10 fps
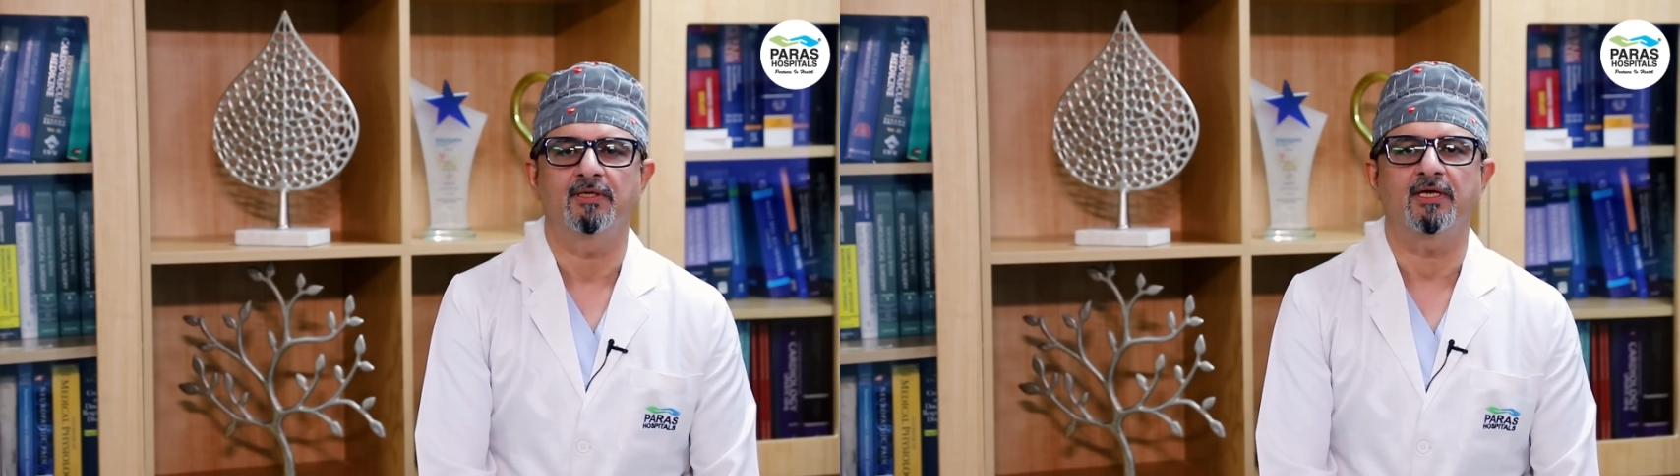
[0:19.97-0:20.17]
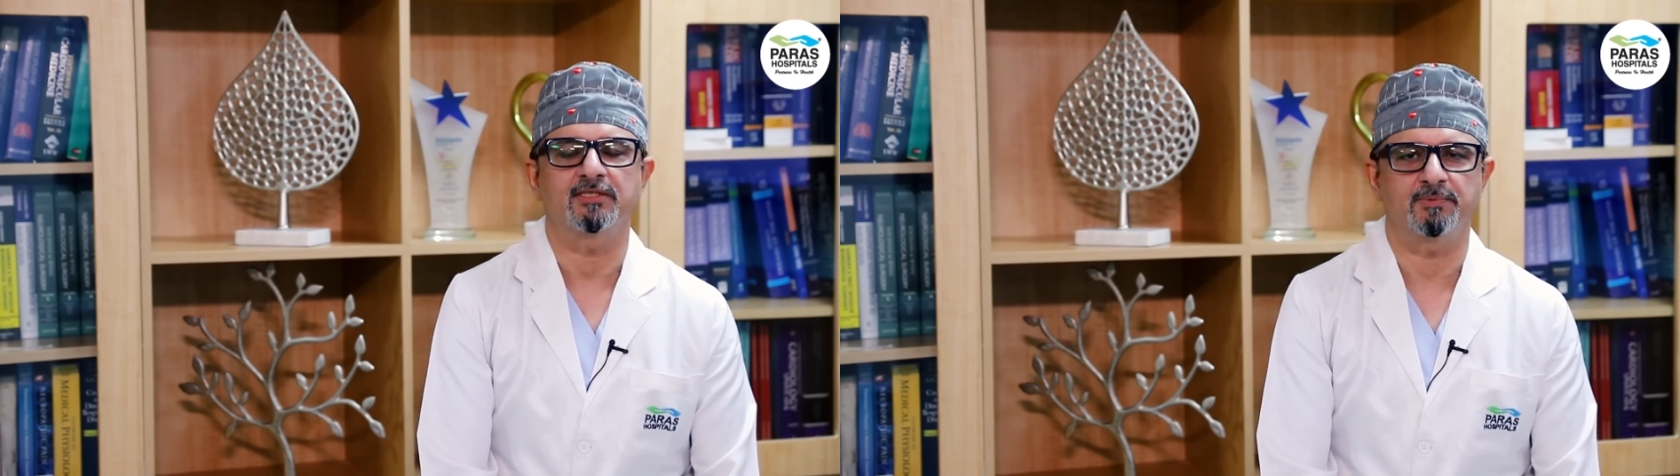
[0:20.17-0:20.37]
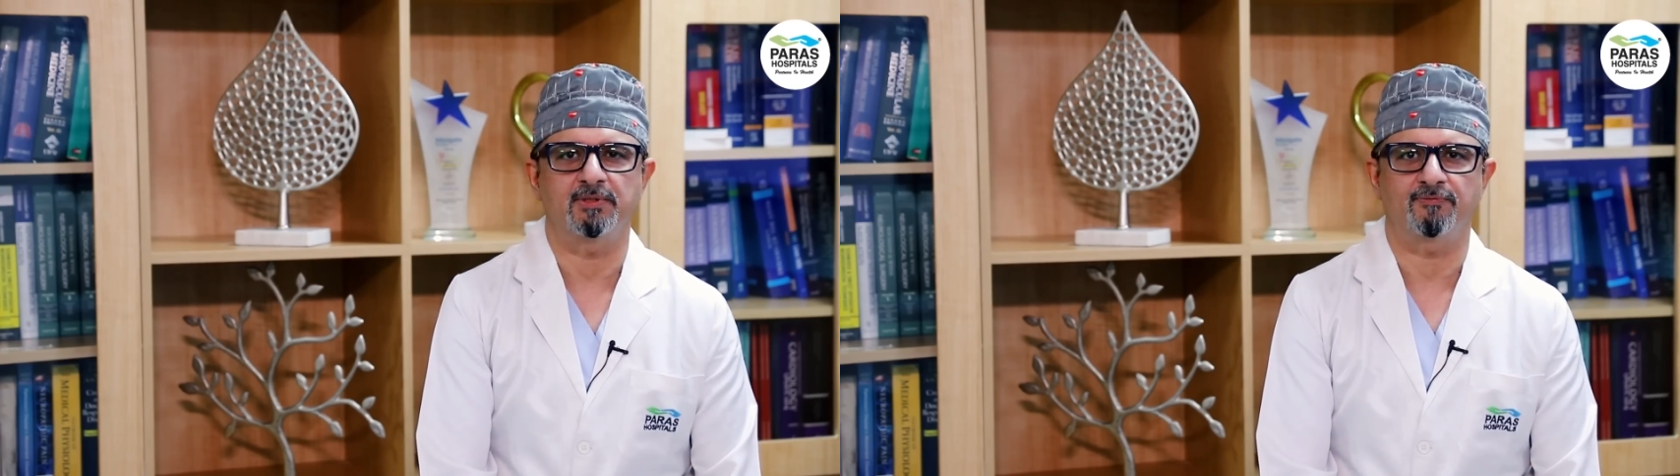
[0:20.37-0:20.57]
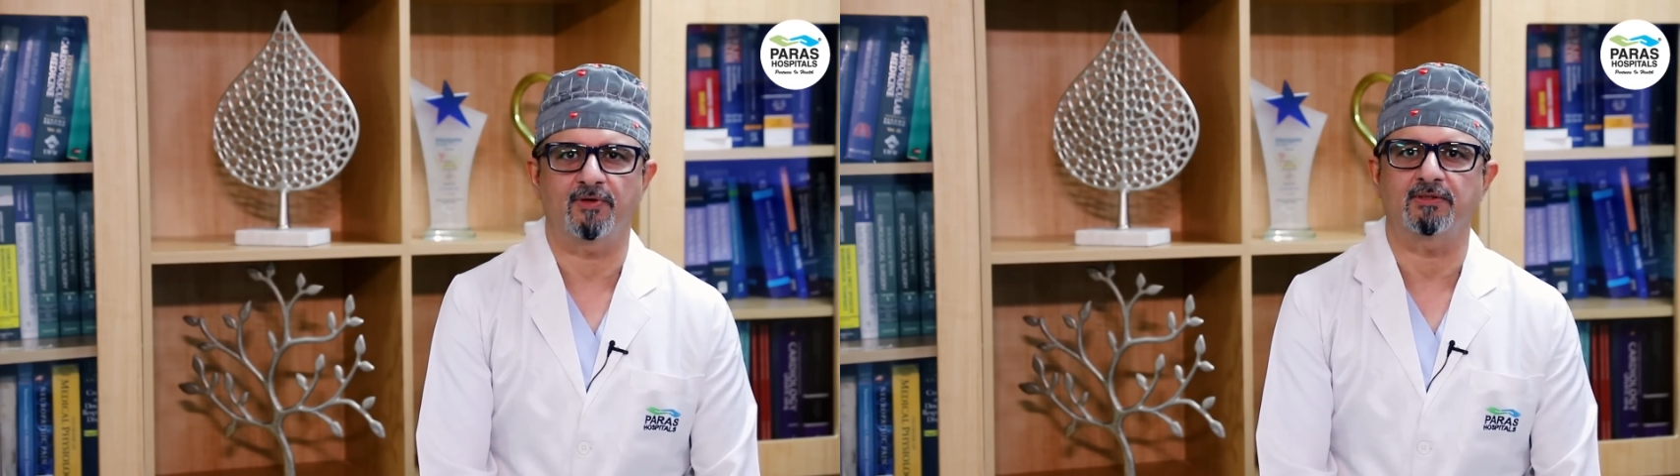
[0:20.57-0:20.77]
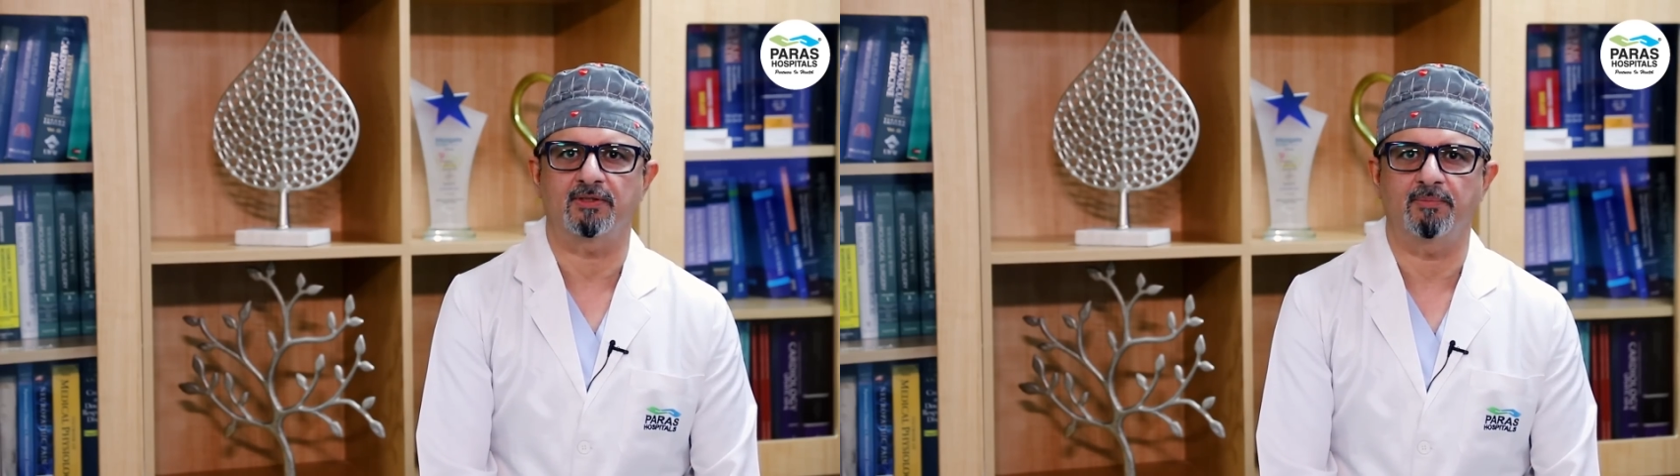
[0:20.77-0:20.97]
has been
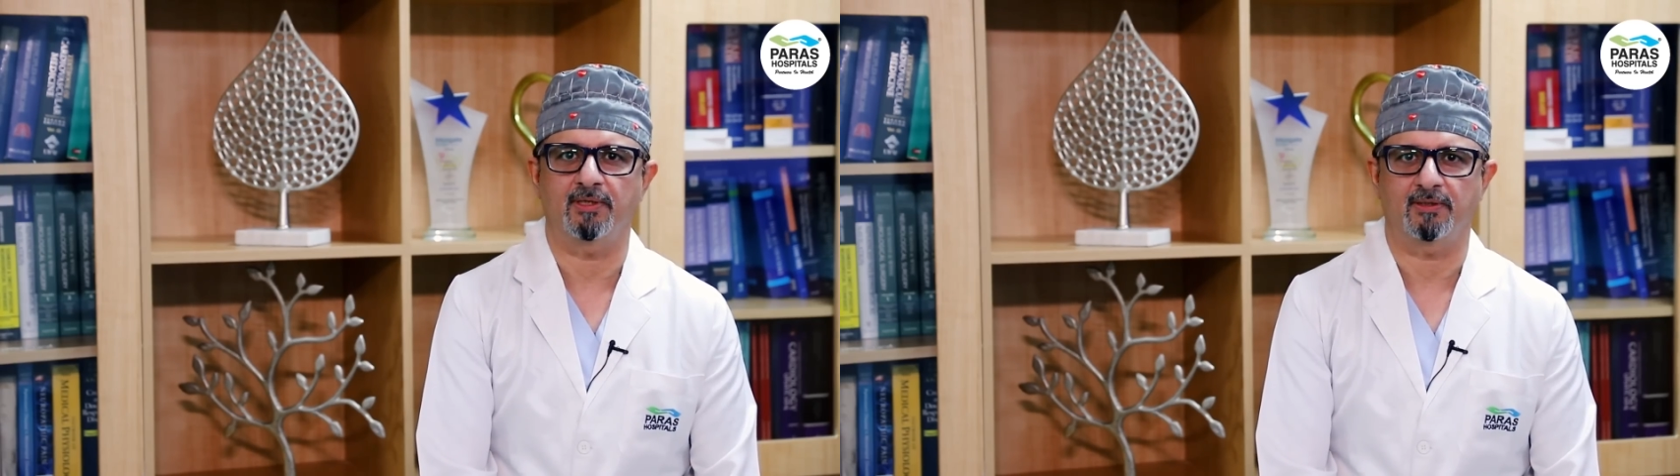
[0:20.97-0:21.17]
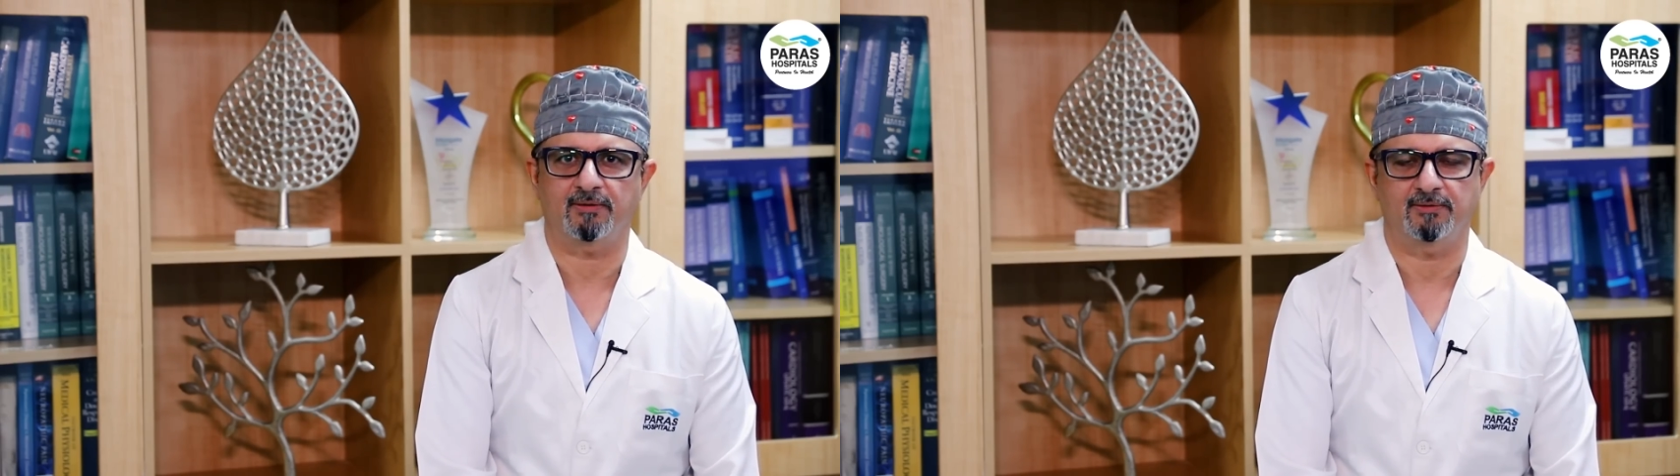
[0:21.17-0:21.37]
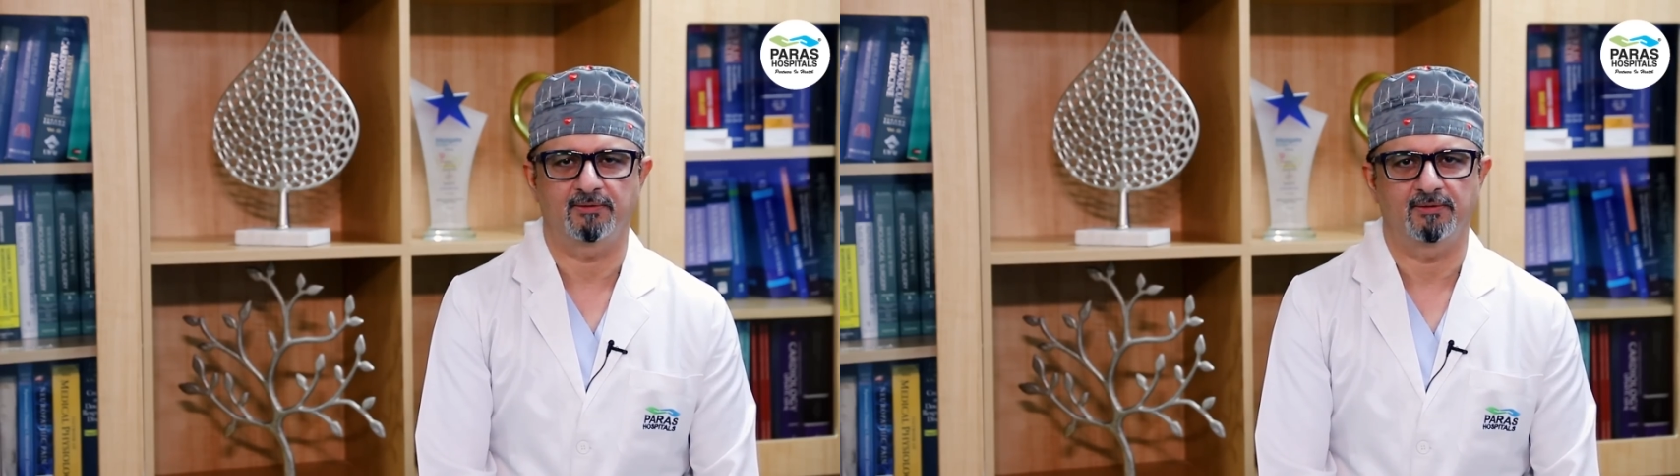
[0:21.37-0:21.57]
affected by it.